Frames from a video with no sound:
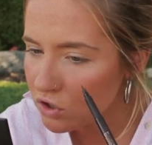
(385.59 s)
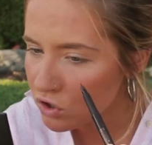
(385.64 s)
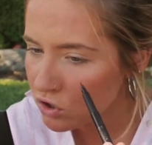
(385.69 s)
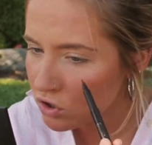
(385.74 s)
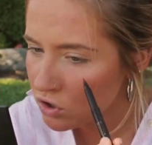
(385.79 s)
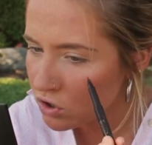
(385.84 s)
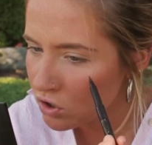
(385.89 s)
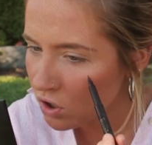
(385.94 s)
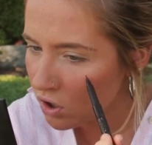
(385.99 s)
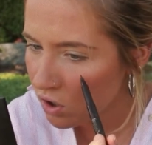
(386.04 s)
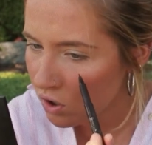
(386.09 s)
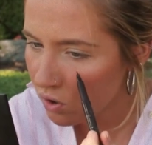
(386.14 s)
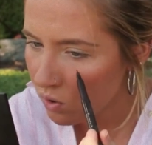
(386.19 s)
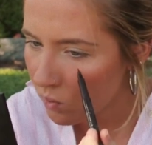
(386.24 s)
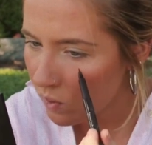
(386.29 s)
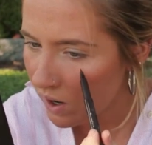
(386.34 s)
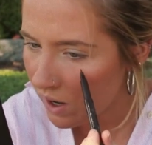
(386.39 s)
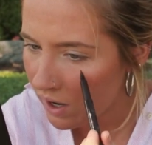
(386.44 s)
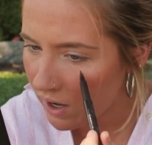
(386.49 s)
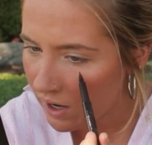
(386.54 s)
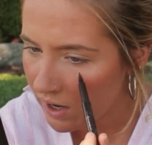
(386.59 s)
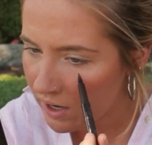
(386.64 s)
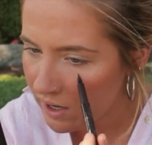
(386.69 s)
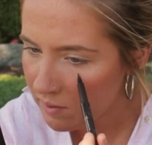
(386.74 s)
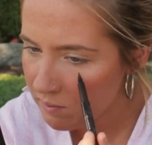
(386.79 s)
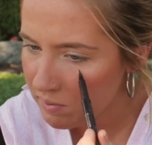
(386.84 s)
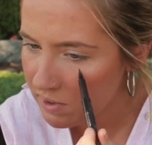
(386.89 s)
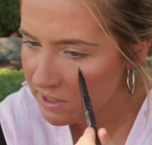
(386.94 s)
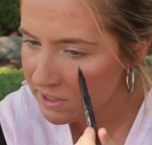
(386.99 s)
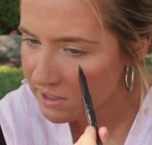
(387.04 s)
So
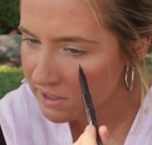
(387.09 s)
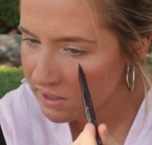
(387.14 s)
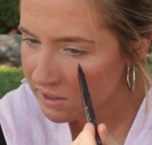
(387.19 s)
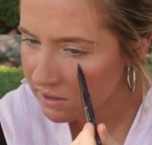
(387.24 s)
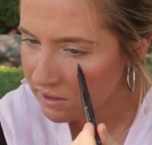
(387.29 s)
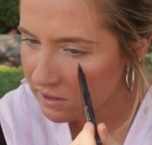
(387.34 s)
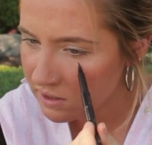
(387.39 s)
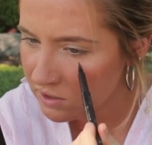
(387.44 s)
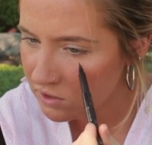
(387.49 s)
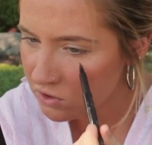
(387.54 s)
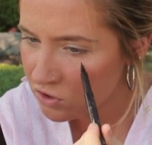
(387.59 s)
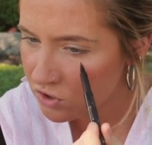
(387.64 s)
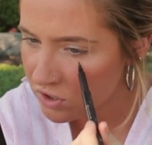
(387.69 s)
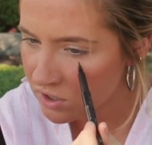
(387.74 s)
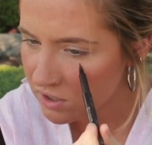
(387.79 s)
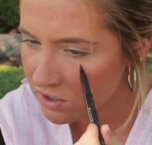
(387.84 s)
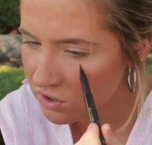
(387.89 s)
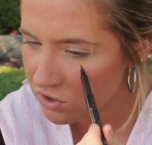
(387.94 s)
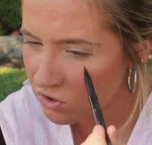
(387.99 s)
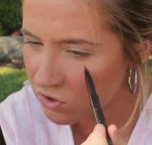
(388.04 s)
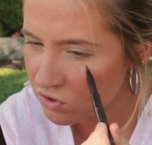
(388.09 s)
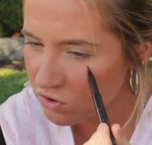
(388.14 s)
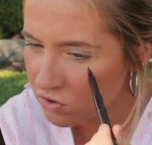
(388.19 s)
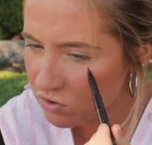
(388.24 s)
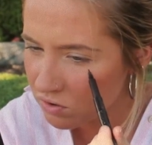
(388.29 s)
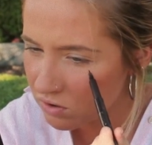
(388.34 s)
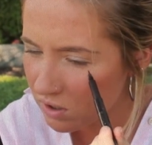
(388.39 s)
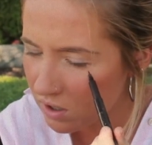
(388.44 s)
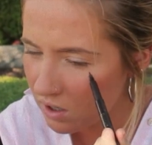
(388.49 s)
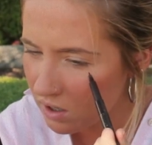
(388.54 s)
I basically just
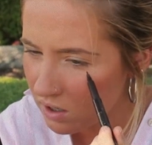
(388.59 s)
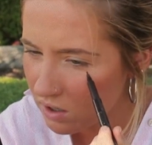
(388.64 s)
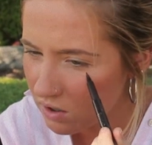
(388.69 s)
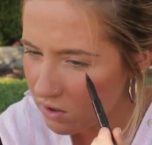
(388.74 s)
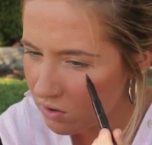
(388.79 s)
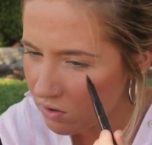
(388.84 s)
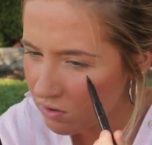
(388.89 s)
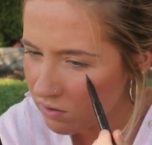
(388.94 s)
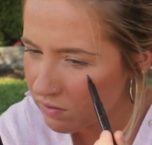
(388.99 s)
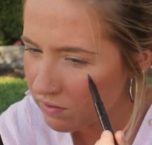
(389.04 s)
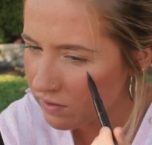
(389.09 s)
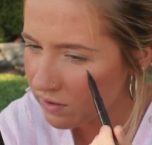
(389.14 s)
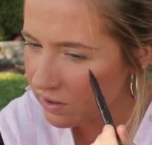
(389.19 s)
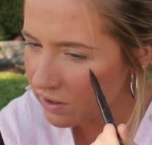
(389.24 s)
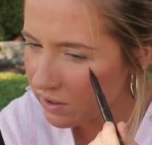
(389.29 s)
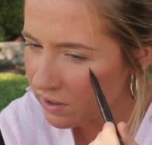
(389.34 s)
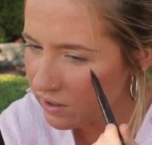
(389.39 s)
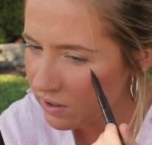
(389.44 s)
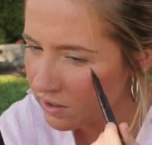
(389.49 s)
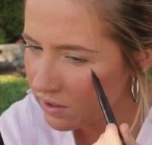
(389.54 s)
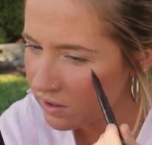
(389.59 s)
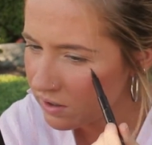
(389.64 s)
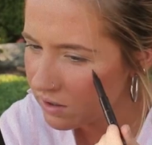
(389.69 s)
draw over